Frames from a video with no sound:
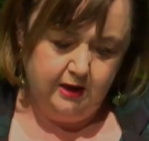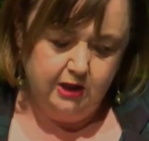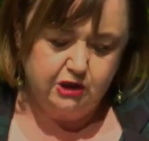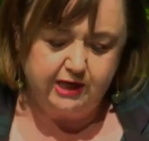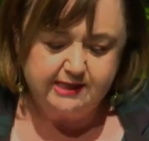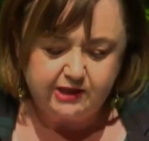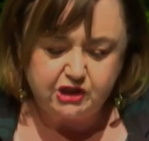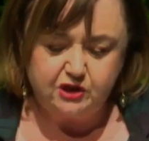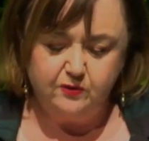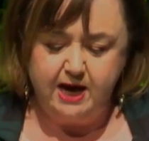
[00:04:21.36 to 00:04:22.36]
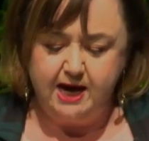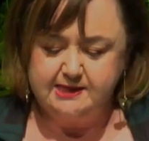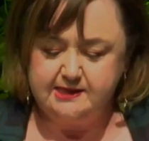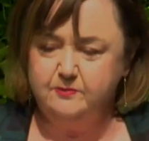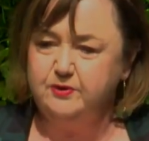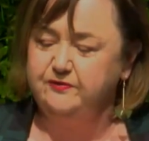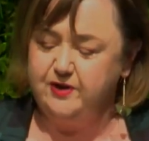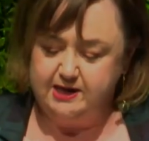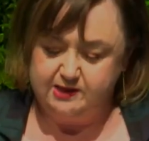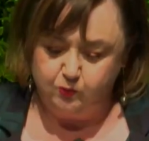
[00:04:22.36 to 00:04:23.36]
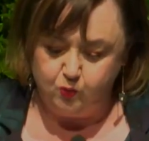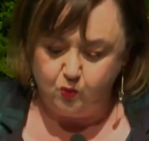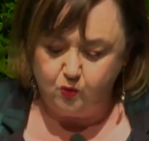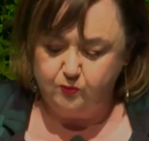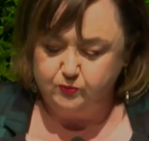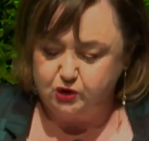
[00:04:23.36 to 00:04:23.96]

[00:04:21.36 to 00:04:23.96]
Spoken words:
Transitional housing provides warm,